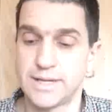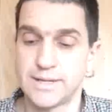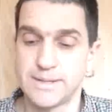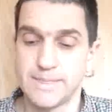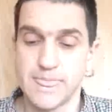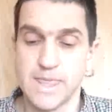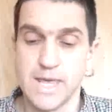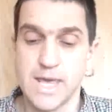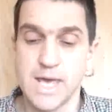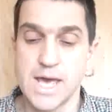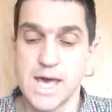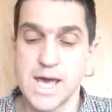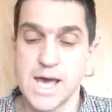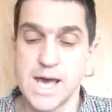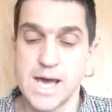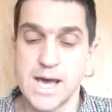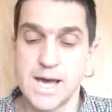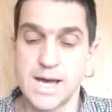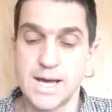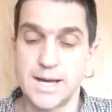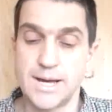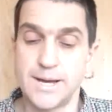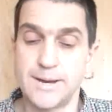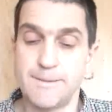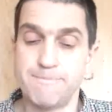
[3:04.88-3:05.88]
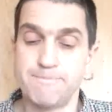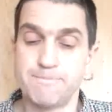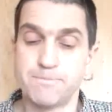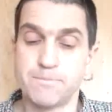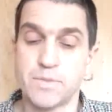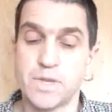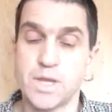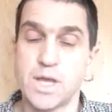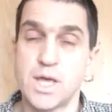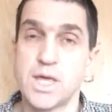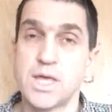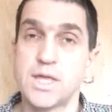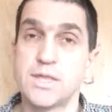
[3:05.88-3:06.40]
that.
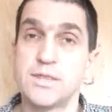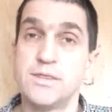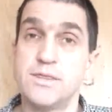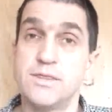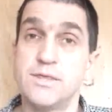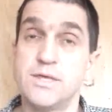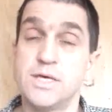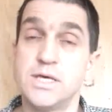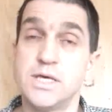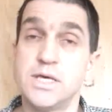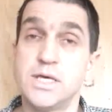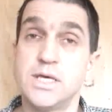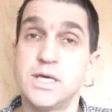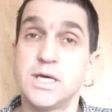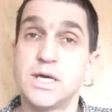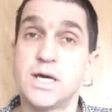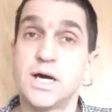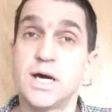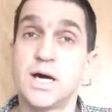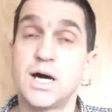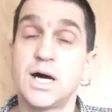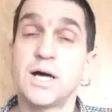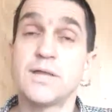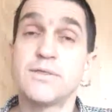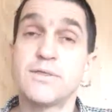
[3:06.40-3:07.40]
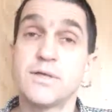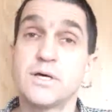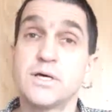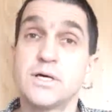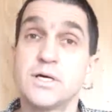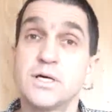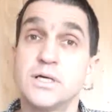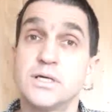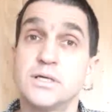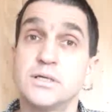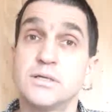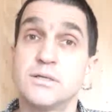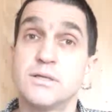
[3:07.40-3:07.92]
The
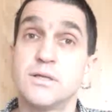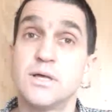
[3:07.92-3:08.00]
other